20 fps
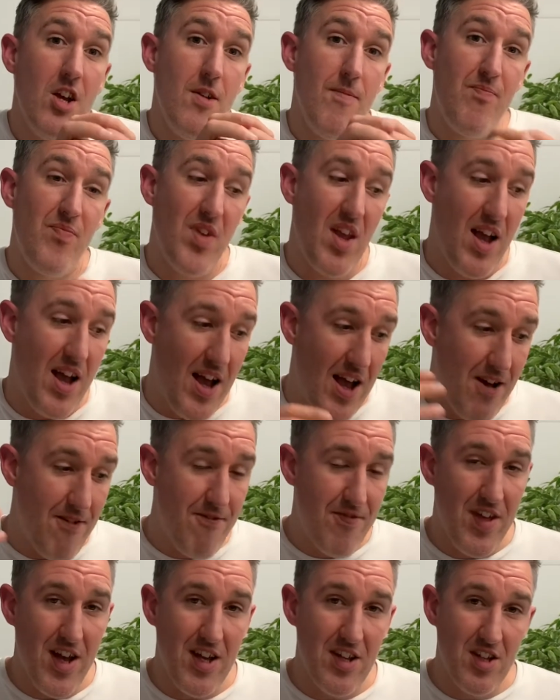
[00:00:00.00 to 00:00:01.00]
Have
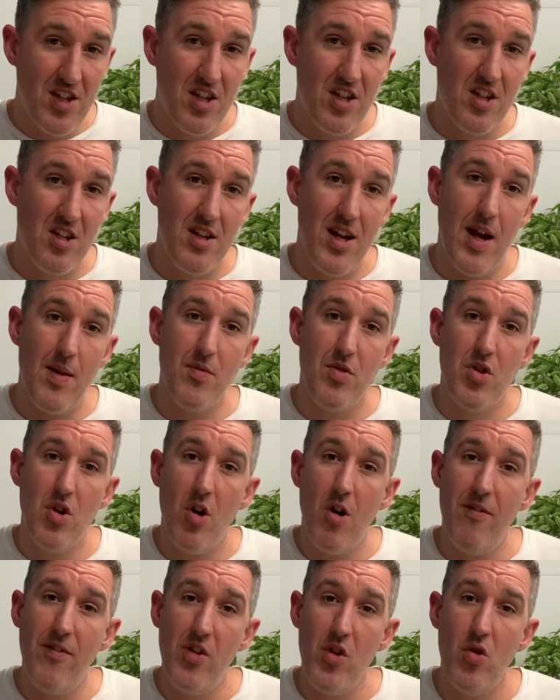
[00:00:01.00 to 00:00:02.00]
that snapshot of
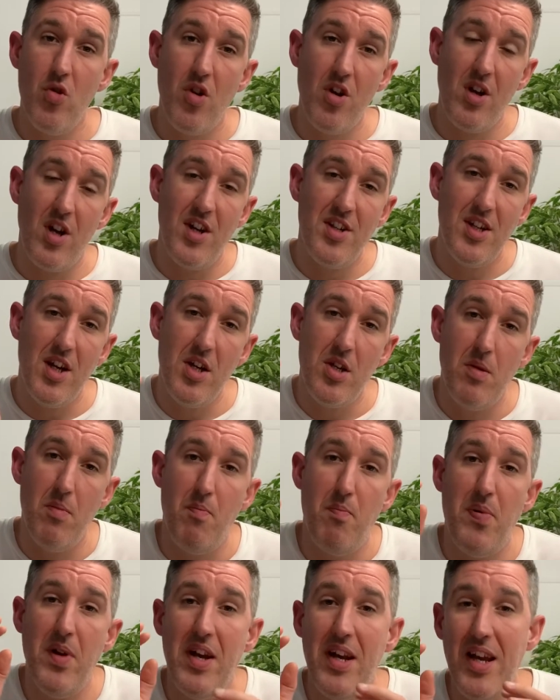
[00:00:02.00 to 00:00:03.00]
the organization. But
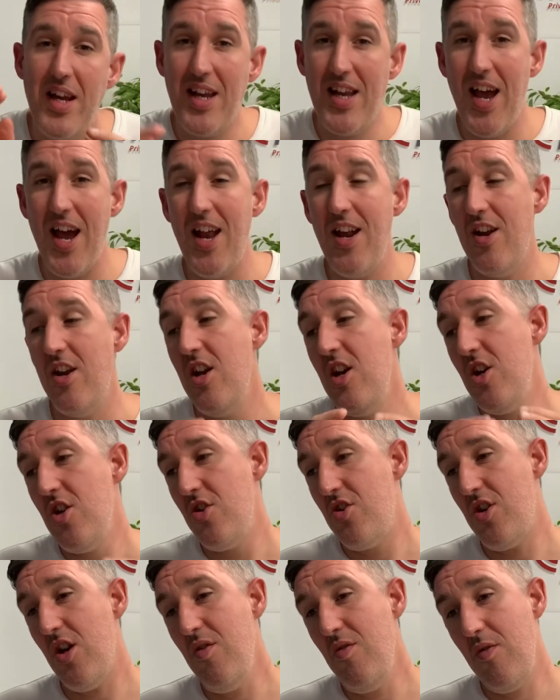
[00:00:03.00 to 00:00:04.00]
again,
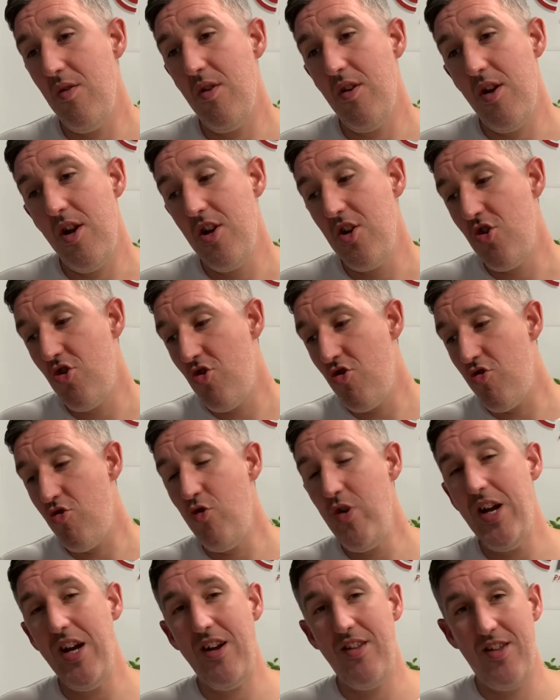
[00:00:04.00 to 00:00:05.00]
don't
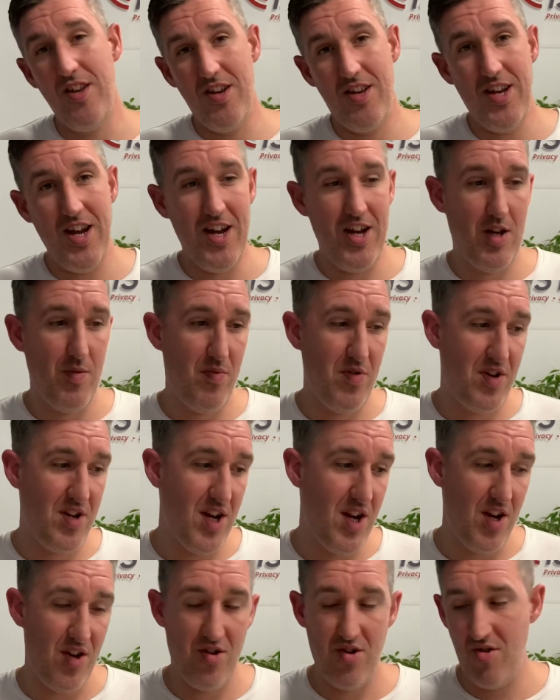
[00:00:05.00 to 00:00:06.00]
treat the data
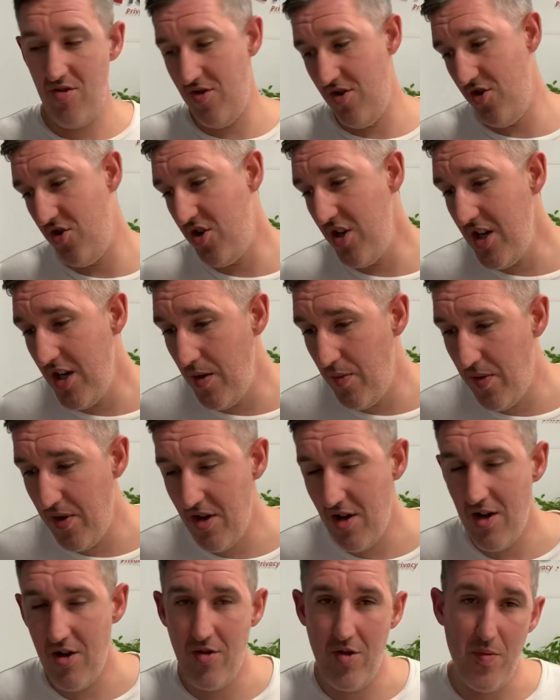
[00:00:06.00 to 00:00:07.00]
protection or the GDPR or
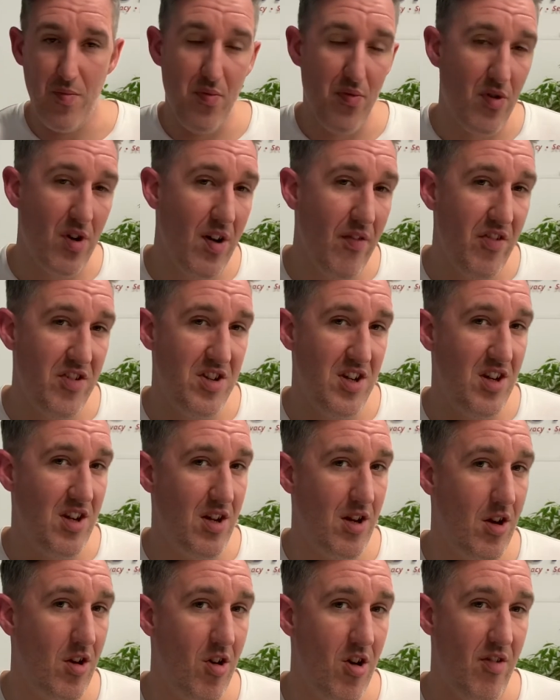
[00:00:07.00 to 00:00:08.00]
the privacy
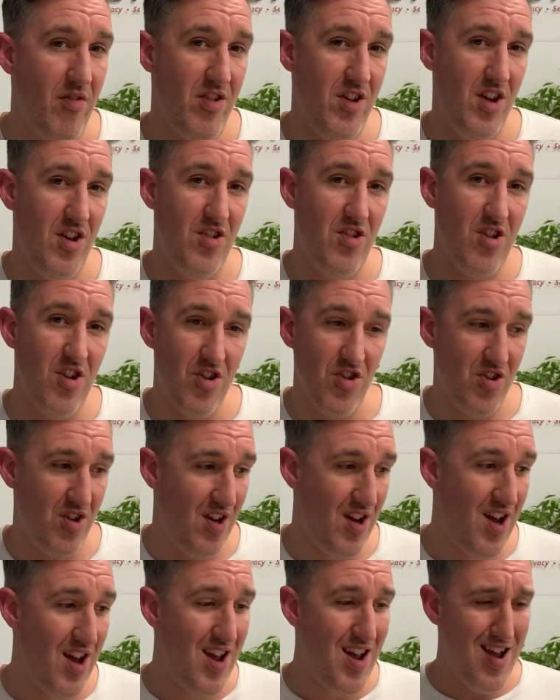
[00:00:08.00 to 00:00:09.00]
slot of an induction
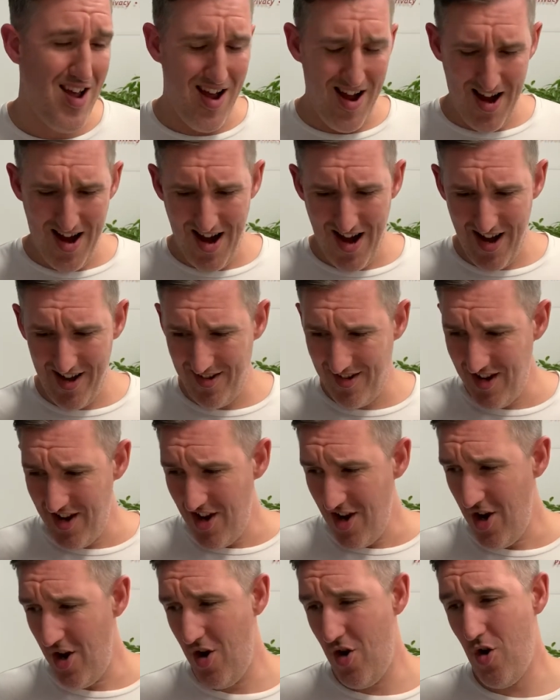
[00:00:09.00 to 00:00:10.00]
as
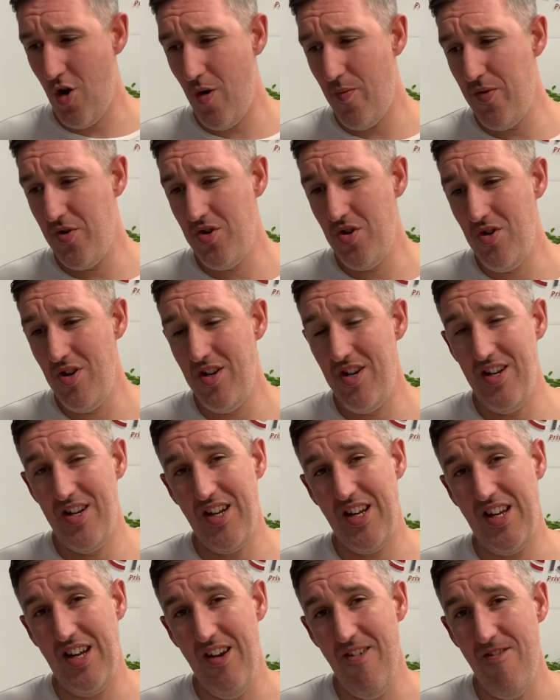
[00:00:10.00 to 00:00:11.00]
an opportunity to
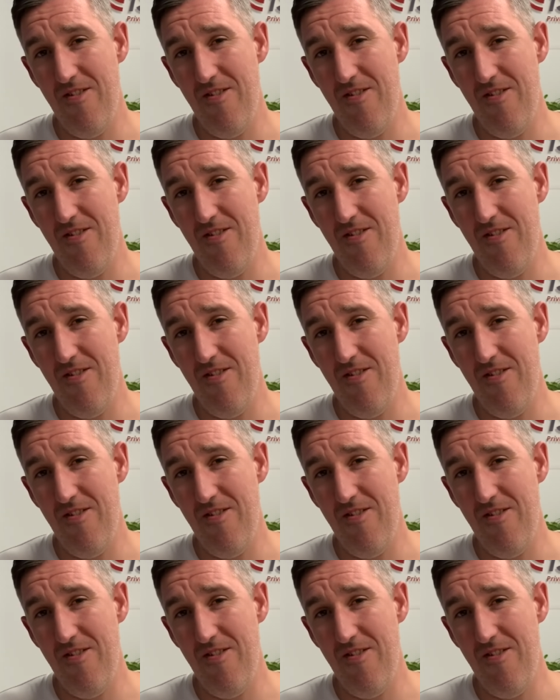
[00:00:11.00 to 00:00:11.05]
give